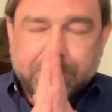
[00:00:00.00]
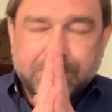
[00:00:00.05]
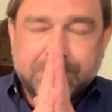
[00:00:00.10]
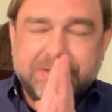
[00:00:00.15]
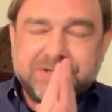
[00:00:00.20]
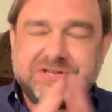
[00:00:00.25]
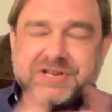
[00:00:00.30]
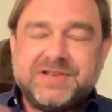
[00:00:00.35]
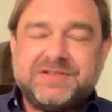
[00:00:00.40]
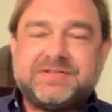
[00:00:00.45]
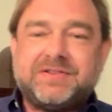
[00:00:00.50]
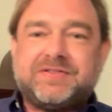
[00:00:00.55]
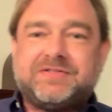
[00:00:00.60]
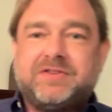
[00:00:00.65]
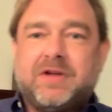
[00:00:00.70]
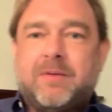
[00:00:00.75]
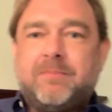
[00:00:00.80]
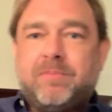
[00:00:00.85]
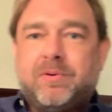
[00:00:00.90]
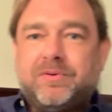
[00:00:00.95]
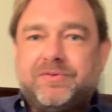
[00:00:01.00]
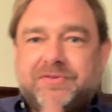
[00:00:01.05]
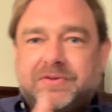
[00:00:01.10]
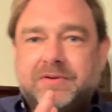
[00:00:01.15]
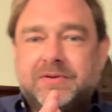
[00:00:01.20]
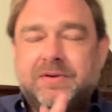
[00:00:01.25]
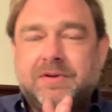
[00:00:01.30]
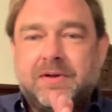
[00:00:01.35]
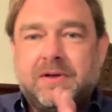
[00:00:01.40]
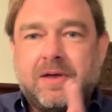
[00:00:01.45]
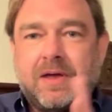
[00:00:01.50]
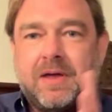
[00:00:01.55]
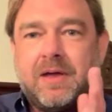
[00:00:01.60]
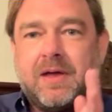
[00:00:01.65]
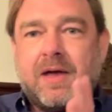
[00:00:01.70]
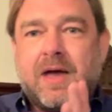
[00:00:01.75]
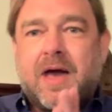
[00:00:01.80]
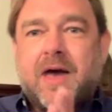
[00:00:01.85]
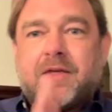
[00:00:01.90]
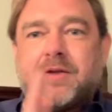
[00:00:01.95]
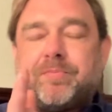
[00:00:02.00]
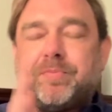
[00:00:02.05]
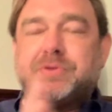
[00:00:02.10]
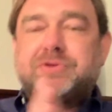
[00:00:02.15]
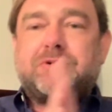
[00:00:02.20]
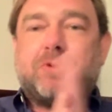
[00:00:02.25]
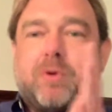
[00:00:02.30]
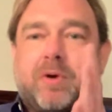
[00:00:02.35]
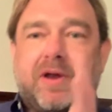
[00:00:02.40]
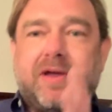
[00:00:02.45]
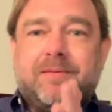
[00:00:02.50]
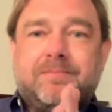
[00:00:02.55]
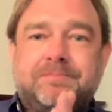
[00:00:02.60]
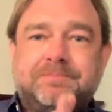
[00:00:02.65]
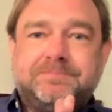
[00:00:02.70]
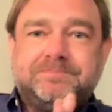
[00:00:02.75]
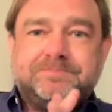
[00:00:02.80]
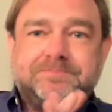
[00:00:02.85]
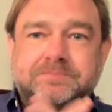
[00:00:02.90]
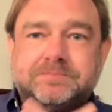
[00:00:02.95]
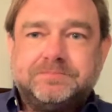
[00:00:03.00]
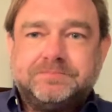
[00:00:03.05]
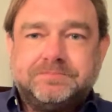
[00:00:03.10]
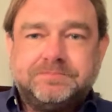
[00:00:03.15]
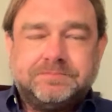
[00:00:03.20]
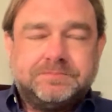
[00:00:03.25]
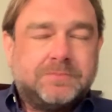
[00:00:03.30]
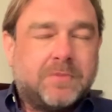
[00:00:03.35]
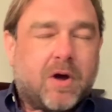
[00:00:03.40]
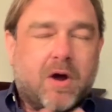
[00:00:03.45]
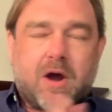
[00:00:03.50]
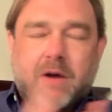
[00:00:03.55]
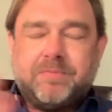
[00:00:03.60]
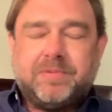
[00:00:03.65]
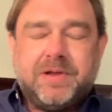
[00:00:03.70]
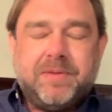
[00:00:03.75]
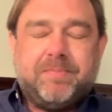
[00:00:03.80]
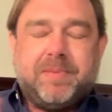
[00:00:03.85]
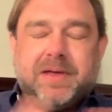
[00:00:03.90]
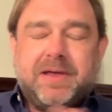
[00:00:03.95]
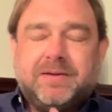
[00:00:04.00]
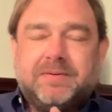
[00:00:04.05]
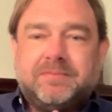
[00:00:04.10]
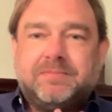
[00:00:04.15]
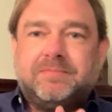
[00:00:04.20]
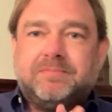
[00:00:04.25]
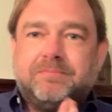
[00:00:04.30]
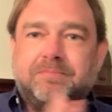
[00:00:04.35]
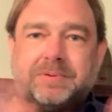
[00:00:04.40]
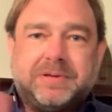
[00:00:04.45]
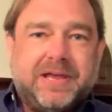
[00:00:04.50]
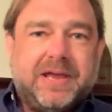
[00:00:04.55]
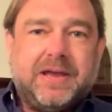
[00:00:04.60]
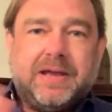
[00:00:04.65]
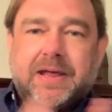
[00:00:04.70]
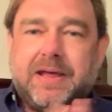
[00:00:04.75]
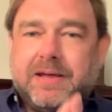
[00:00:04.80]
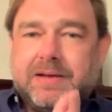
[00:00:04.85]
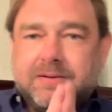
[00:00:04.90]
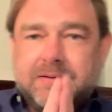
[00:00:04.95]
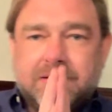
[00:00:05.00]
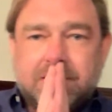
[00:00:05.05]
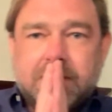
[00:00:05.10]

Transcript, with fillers: But Jesus stumbles out of the Praetorium, horribly beaten, bleeding.